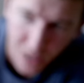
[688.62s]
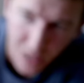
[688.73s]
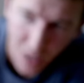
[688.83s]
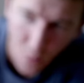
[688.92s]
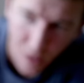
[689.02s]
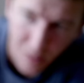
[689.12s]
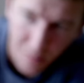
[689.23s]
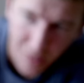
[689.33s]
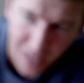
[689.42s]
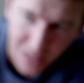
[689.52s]
They want to
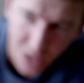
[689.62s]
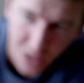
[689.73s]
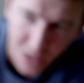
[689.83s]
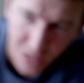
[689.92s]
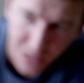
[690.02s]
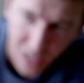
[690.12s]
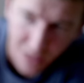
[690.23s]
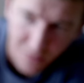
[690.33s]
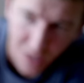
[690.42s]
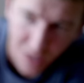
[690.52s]
make this this
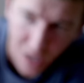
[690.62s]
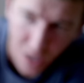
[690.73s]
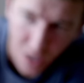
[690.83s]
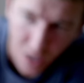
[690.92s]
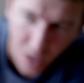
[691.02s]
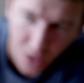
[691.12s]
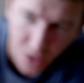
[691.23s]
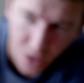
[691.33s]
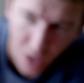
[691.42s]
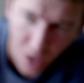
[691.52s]
kind of a, a, a,
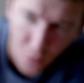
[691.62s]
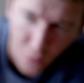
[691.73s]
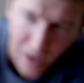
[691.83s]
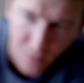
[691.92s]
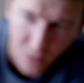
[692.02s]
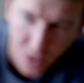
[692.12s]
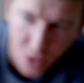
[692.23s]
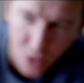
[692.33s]
a roundness